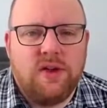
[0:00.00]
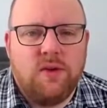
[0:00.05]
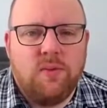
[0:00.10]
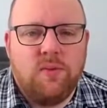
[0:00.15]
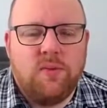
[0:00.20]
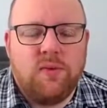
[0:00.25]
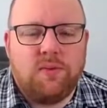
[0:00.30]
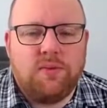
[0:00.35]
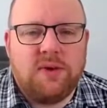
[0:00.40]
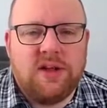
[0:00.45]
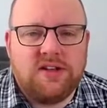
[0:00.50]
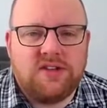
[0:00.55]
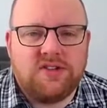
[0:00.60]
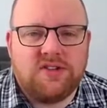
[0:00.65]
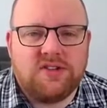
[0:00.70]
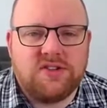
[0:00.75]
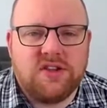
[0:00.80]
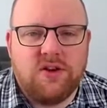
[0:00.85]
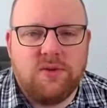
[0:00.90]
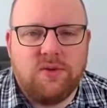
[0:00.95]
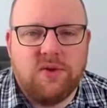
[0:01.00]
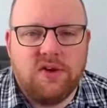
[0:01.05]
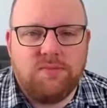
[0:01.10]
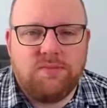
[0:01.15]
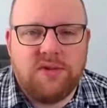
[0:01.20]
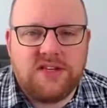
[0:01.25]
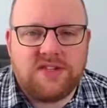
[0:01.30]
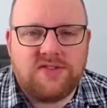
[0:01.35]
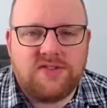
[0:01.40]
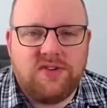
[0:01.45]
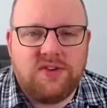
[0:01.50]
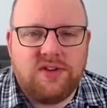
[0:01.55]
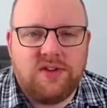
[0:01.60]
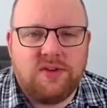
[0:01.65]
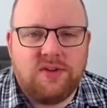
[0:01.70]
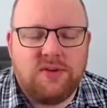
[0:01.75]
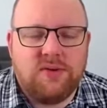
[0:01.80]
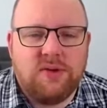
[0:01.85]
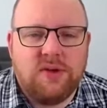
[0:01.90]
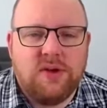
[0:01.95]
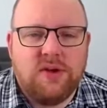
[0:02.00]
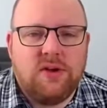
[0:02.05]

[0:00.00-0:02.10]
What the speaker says: what pension is going to work best for you,